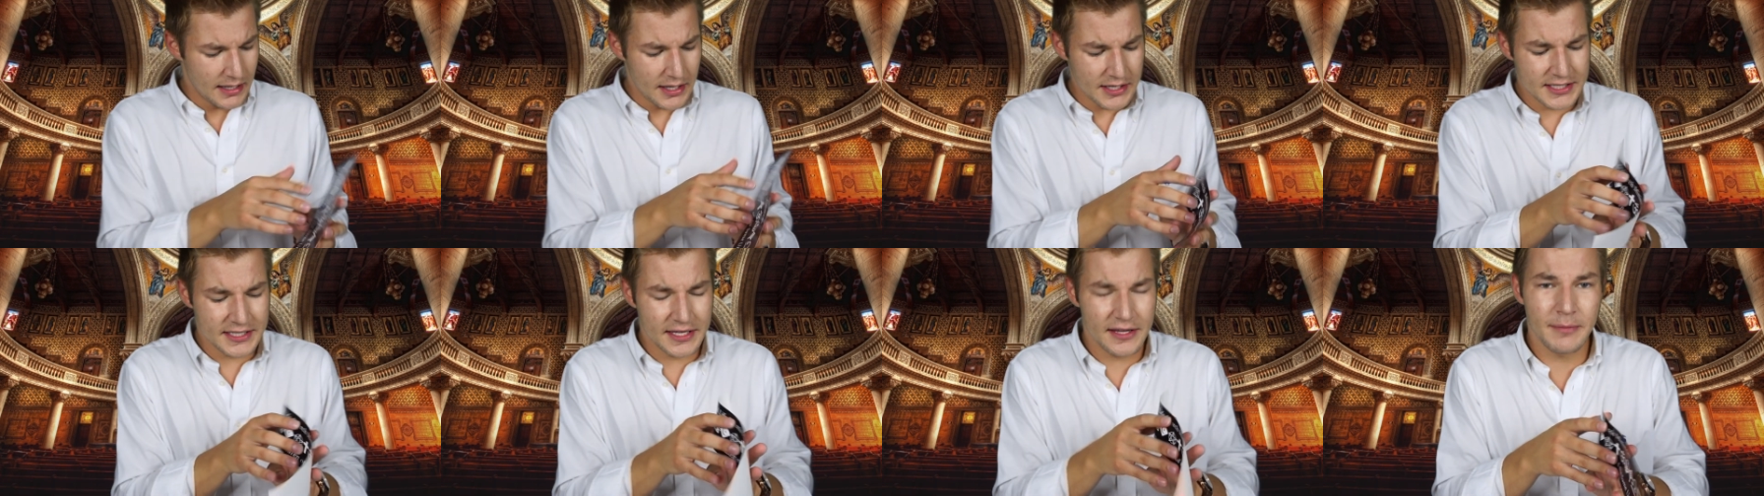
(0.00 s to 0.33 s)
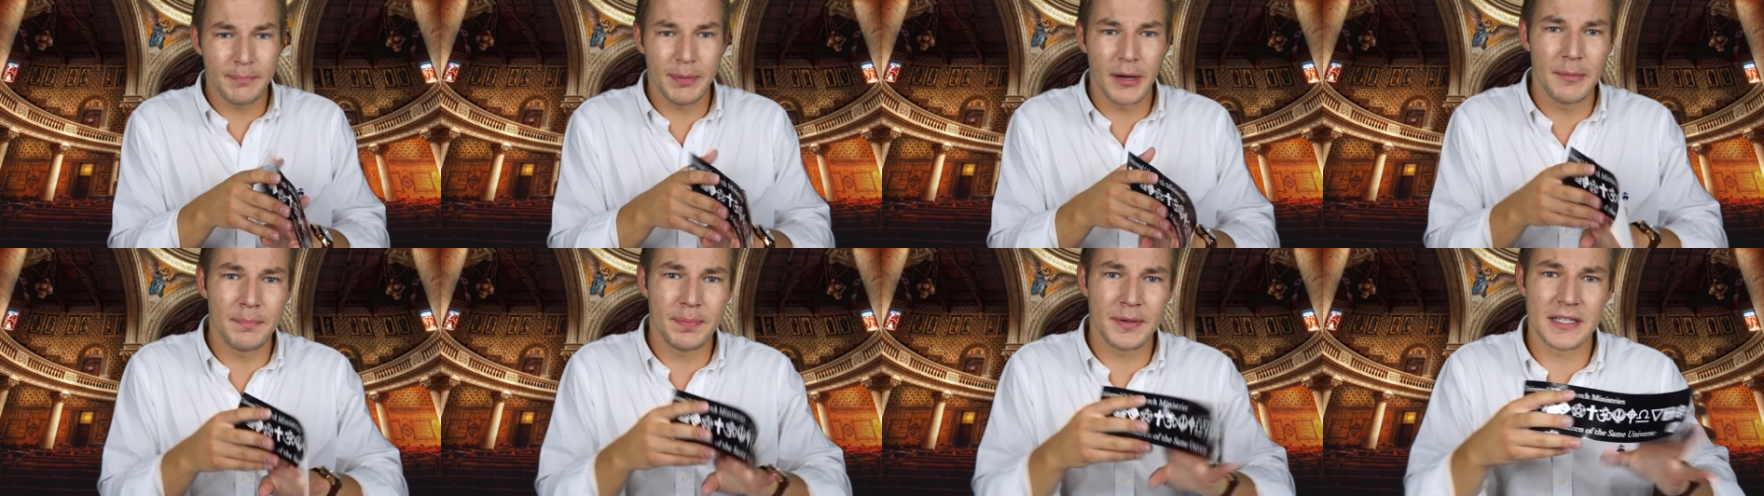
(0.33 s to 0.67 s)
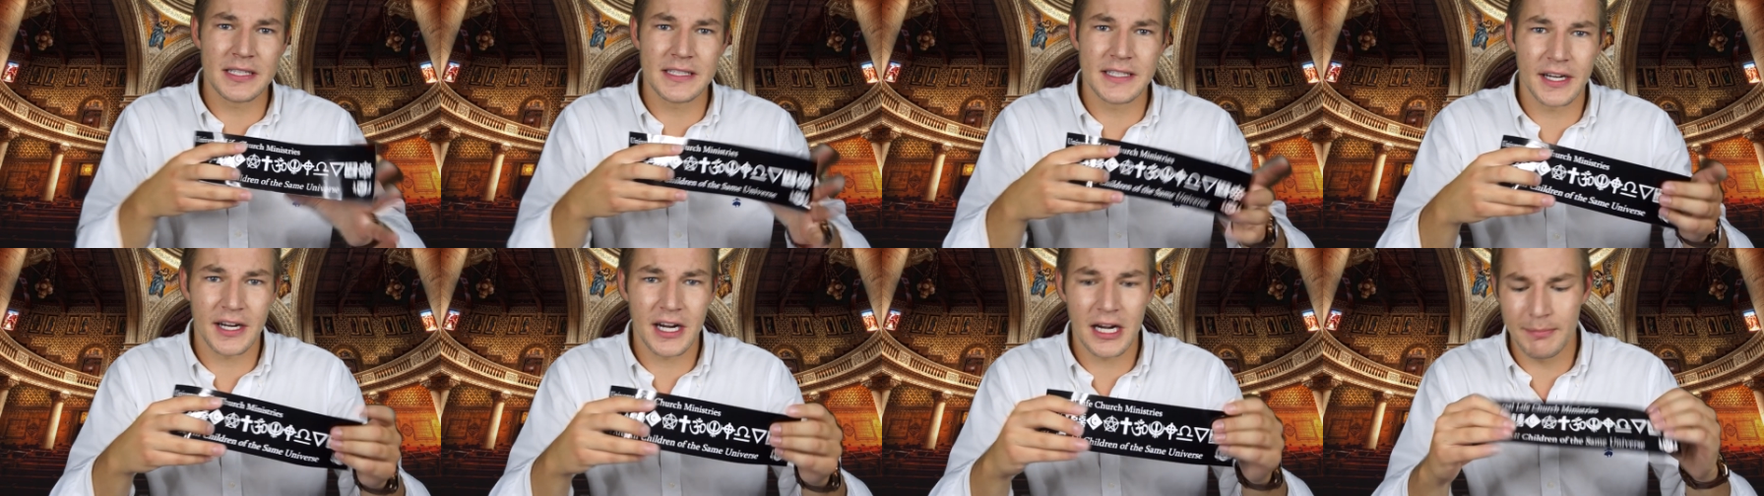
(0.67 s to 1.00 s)
There's another bumper
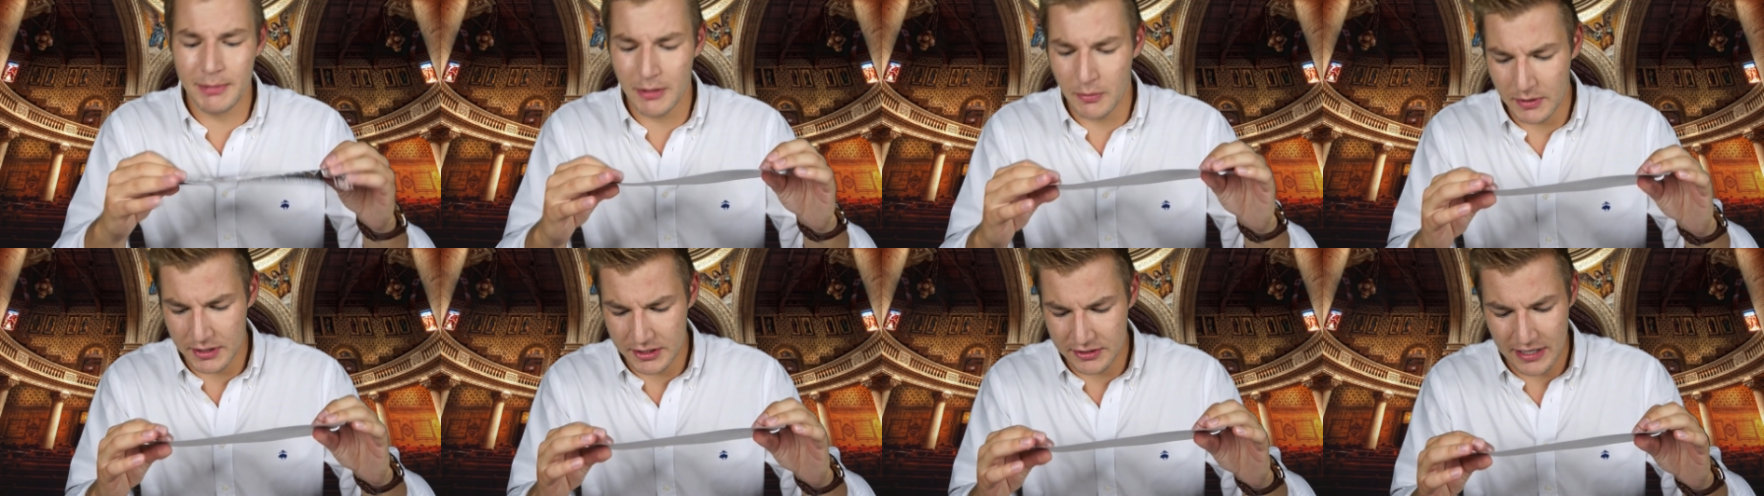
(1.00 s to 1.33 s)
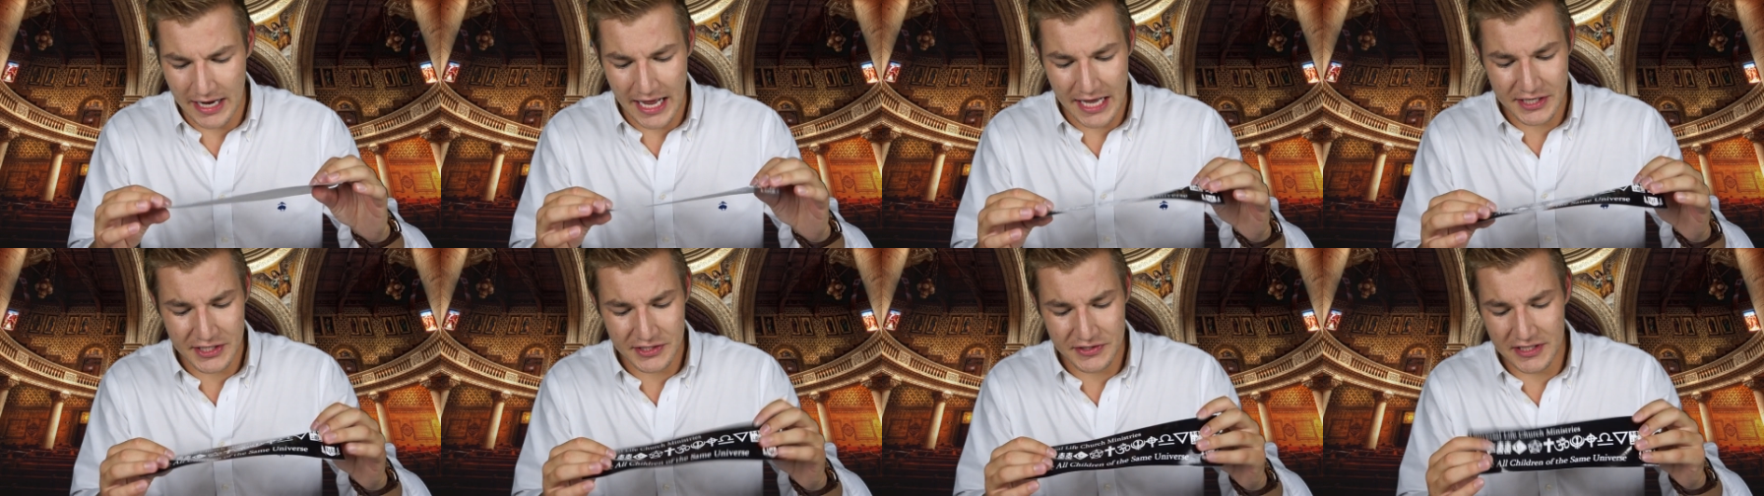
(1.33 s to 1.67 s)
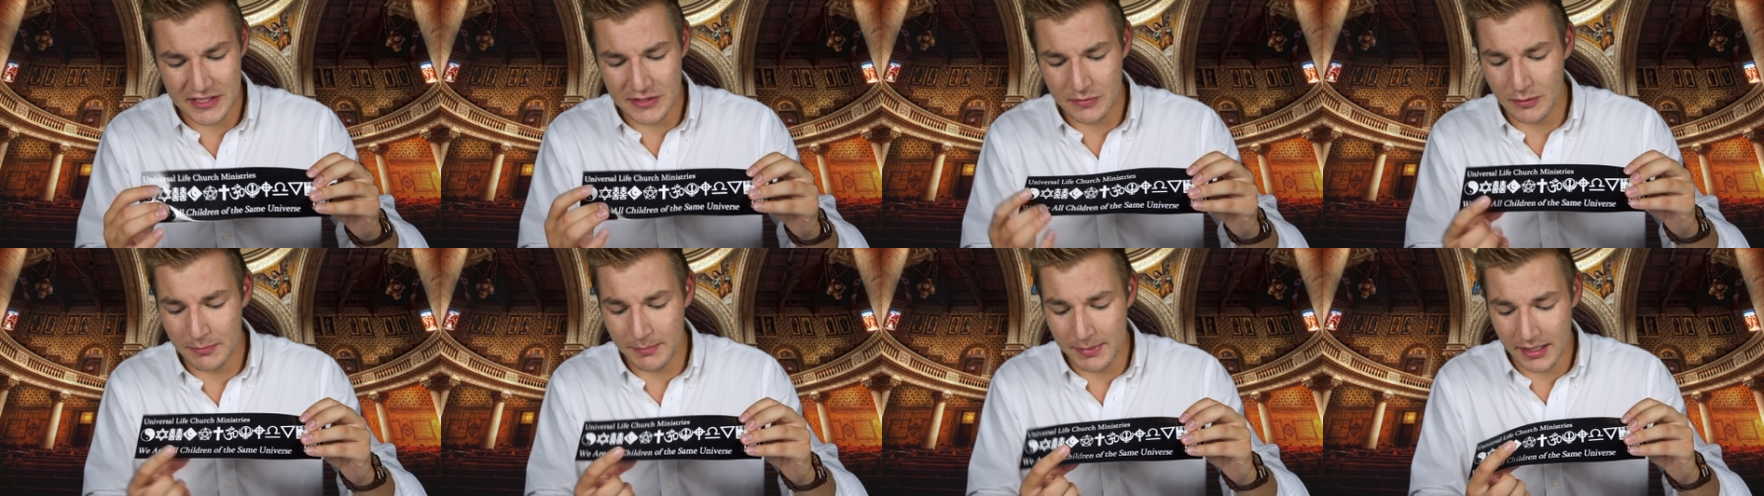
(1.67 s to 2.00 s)
sticker, but we're trashing this one